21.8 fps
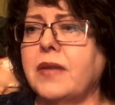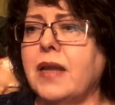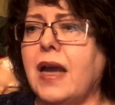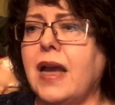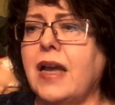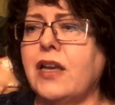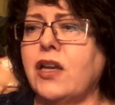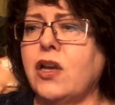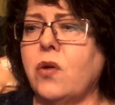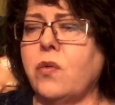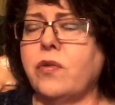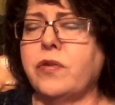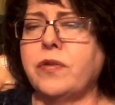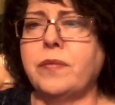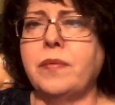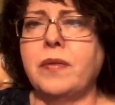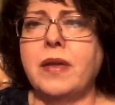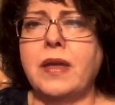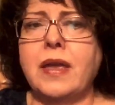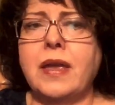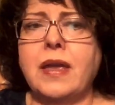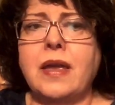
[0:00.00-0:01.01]
I go with
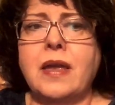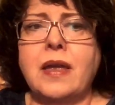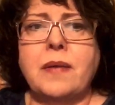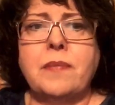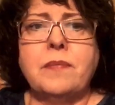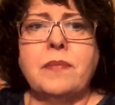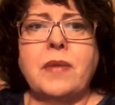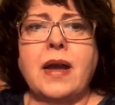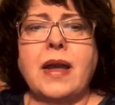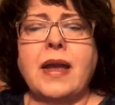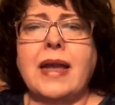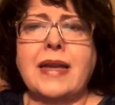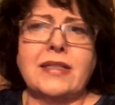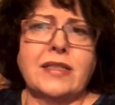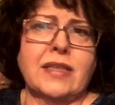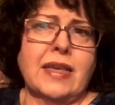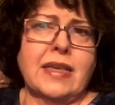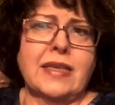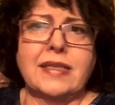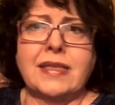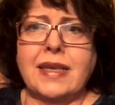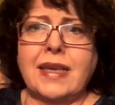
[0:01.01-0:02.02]
my, as
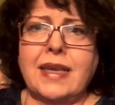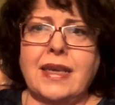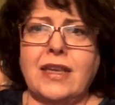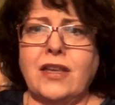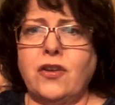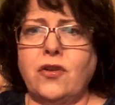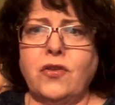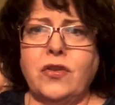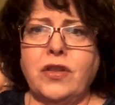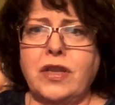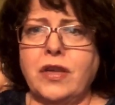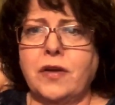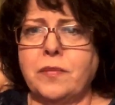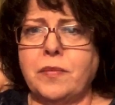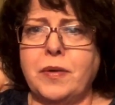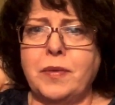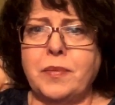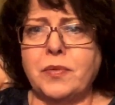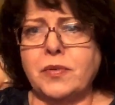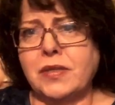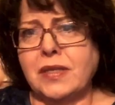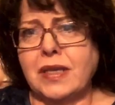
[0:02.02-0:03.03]
they say, the young
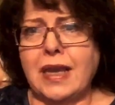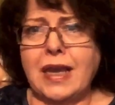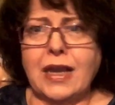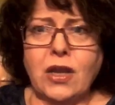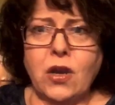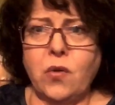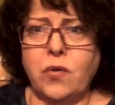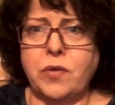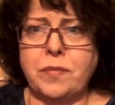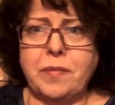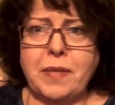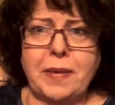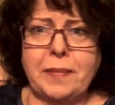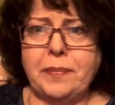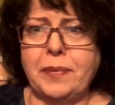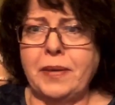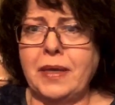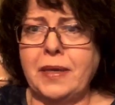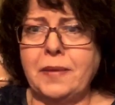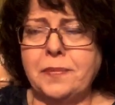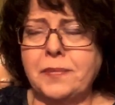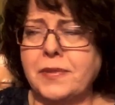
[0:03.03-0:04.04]
people say, I go with my
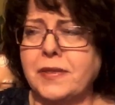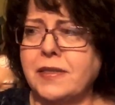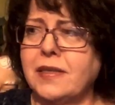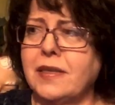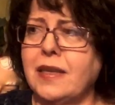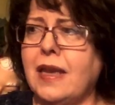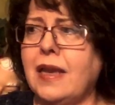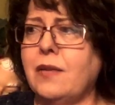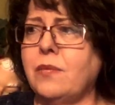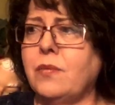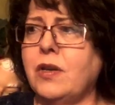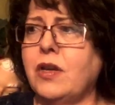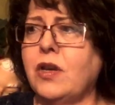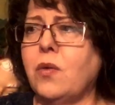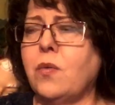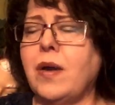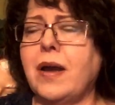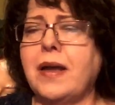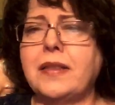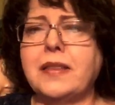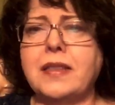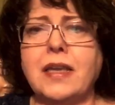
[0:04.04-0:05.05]
peeps, and we go
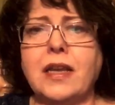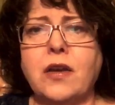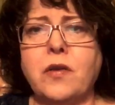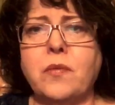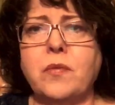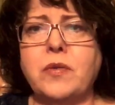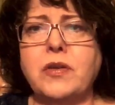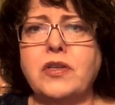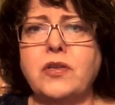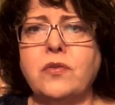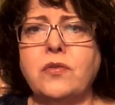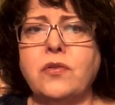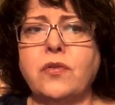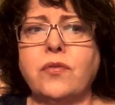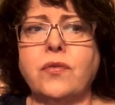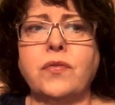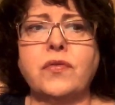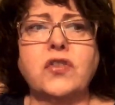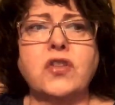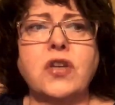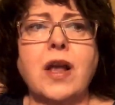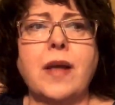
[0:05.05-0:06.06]
out there and we do
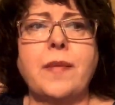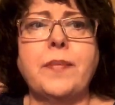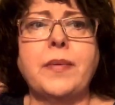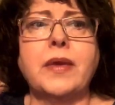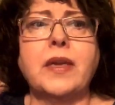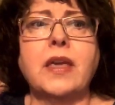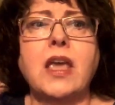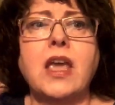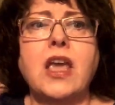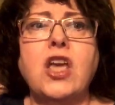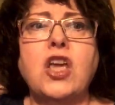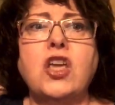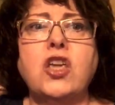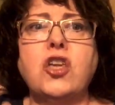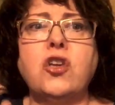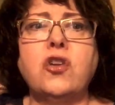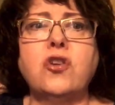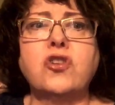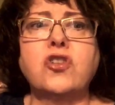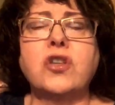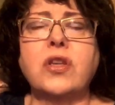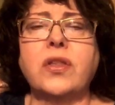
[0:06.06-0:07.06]
thrift shopping.
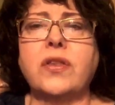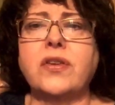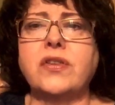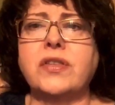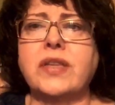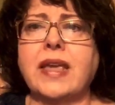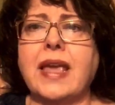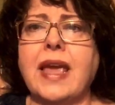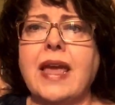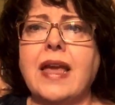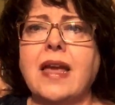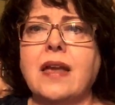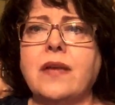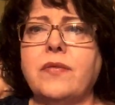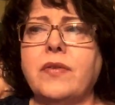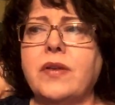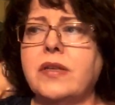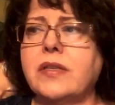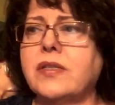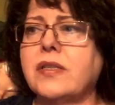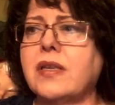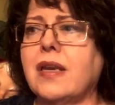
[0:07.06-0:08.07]
Usually there's a gang of
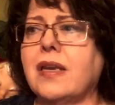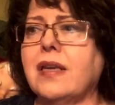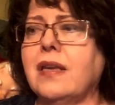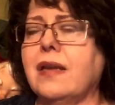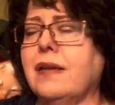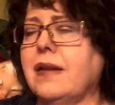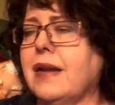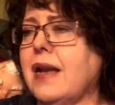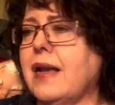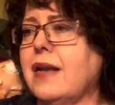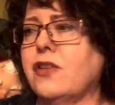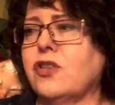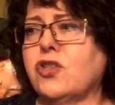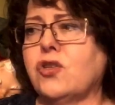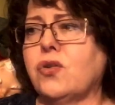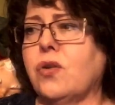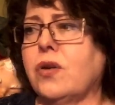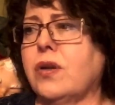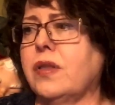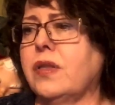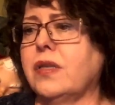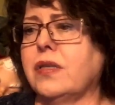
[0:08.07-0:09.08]
us. I kind of
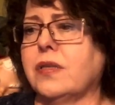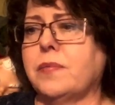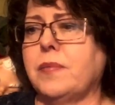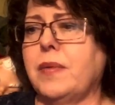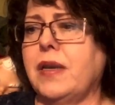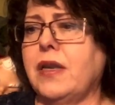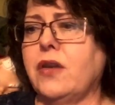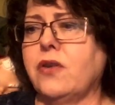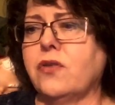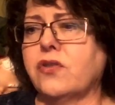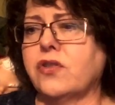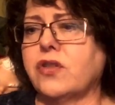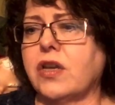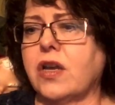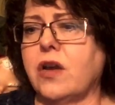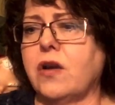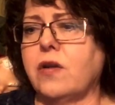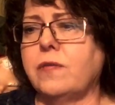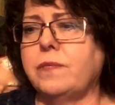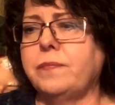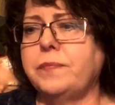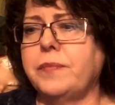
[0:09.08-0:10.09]
started this many years
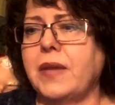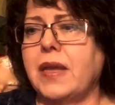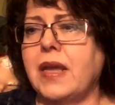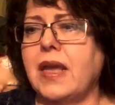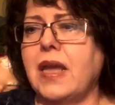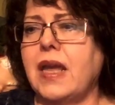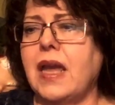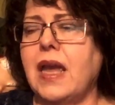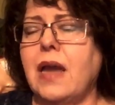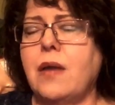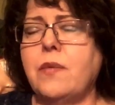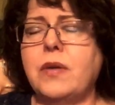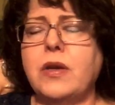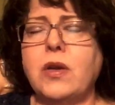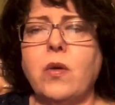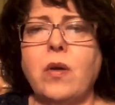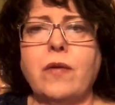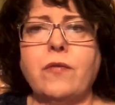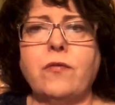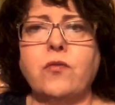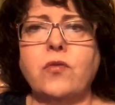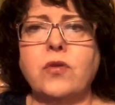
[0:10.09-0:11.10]
ago, and we go
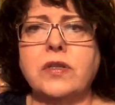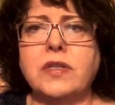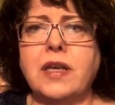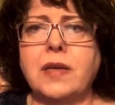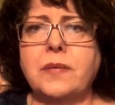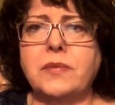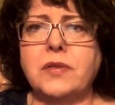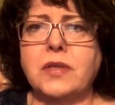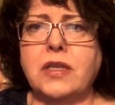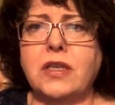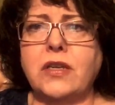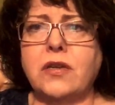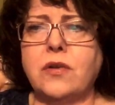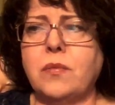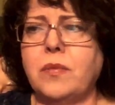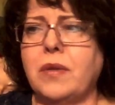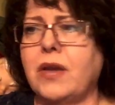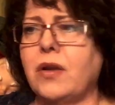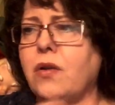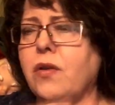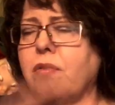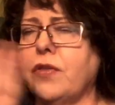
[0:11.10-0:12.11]
out 4 times a year and we
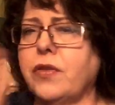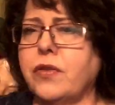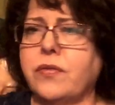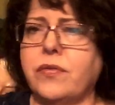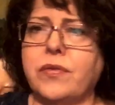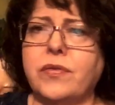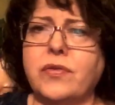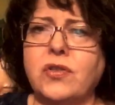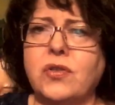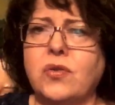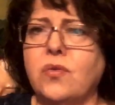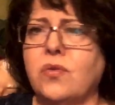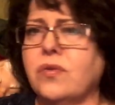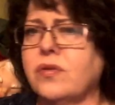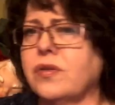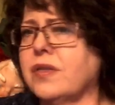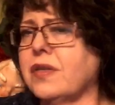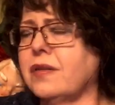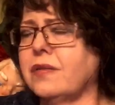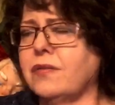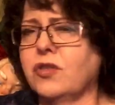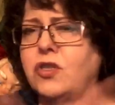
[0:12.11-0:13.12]
hit all the thrift
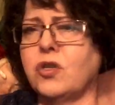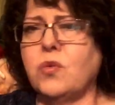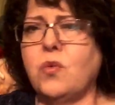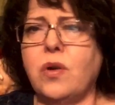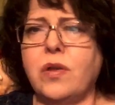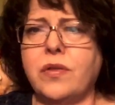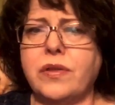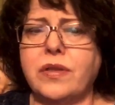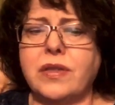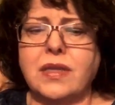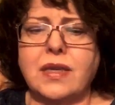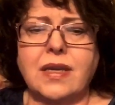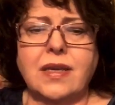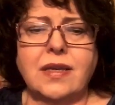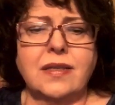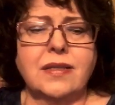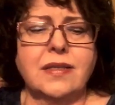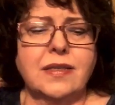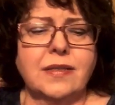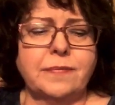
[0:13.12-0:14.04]
stores and do all the things.